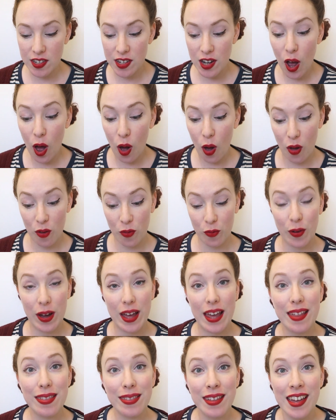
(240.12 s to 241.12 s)
start off
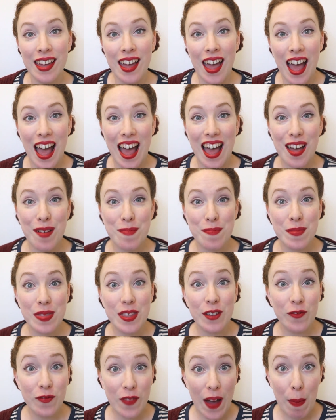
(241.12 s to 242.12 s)
with,
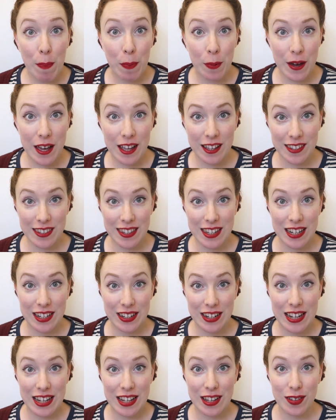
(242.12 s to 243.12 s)
the fabrics that
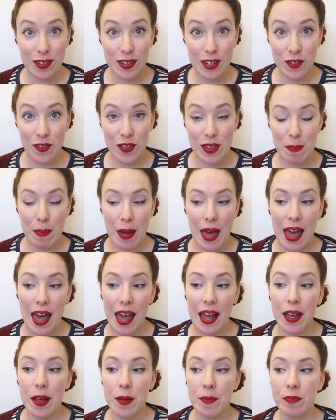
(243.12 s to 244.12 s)
I used for the
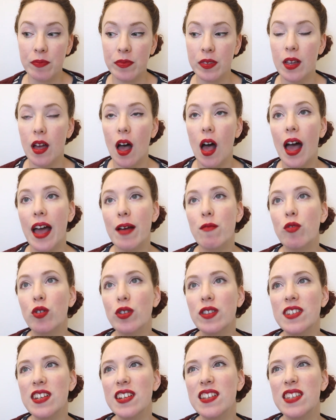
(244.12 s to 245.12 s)
bag, I
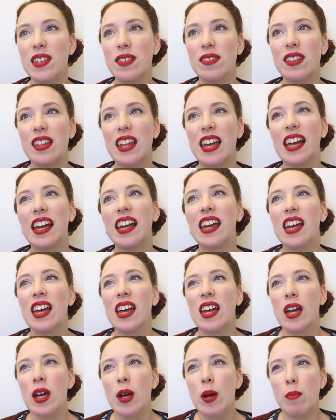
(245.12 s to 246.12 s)
wanted something
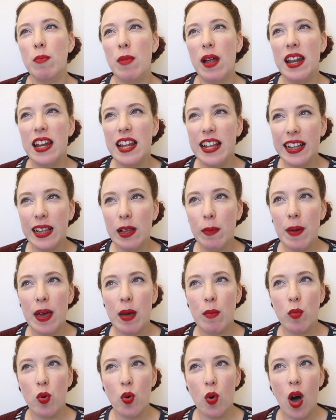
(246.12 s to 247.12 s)
a little
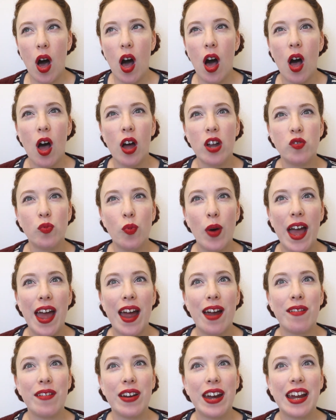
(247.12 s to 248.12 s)
bit more hard
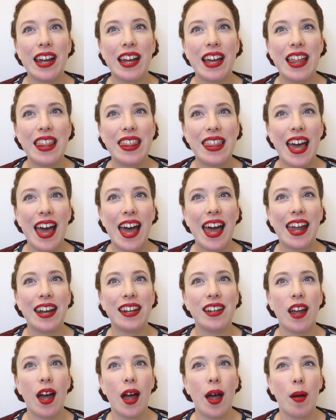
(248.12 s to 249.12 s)
wearing
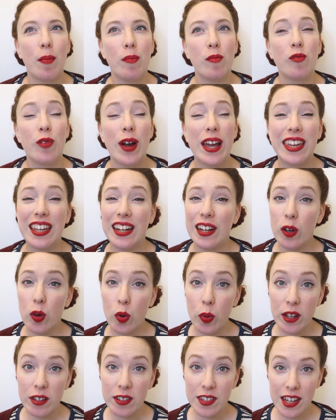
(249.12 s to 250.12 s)
than regular
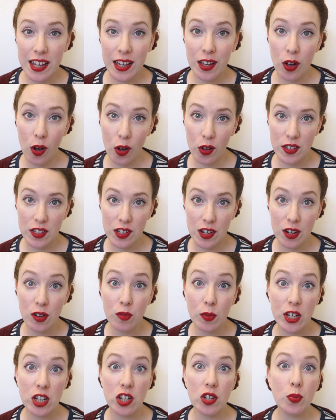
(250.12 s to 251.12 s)
quilting
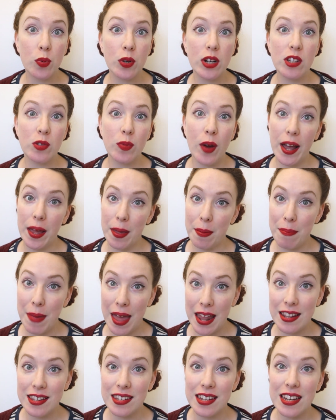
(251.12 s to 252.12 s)
cotton, which is what is
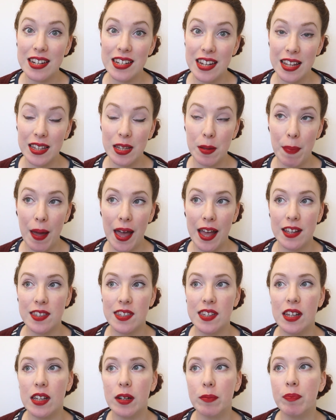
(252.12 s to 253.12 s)
recommended in the
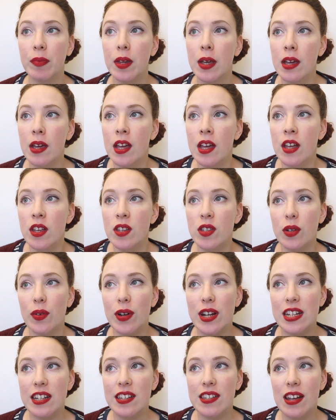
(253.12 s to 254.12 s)
pattern. So
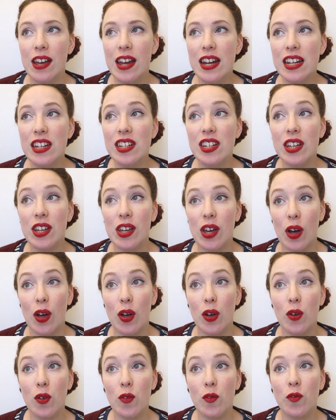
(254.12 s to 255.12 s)
I decided to
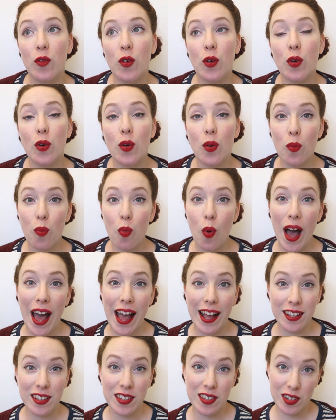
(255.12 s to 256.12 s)
go for
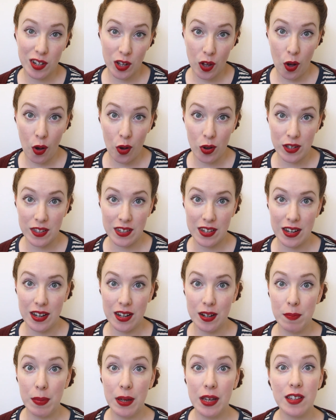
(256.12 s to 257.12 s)
waxed
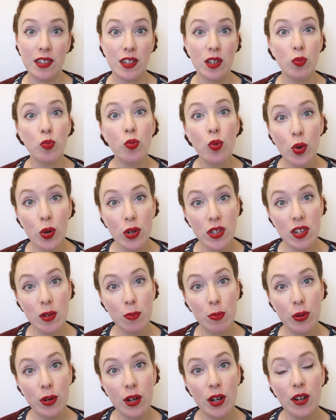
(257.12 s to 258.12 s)
cotton because it's
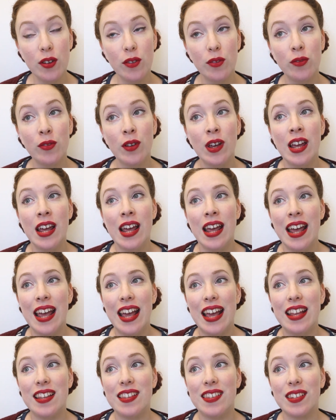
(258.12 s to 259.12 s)
waterproof,
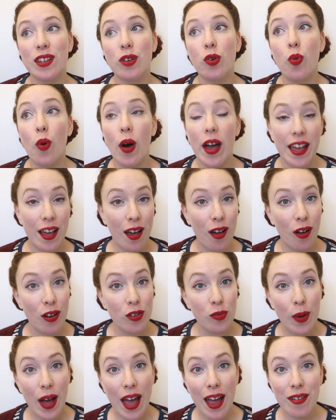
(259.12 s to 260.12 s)
it's quite
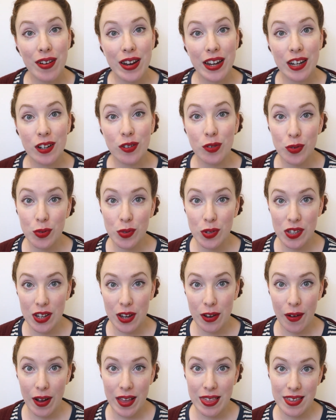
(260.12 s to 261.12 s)
hard wearing, and
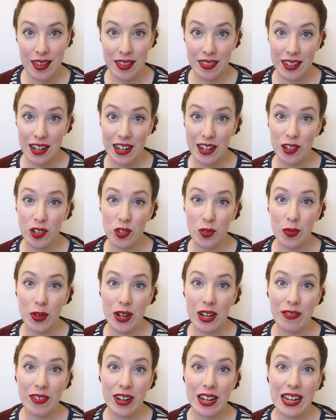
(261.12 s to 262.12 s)
also I think that it looks
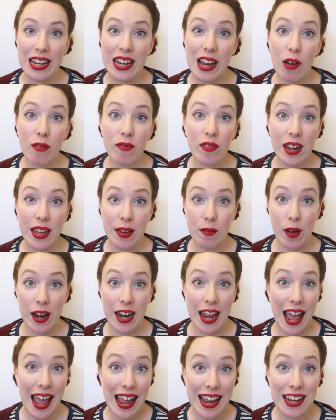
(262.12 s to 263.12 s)
really, really lovely when
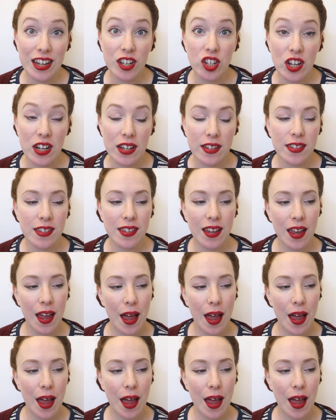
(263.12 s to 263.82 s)
it ages,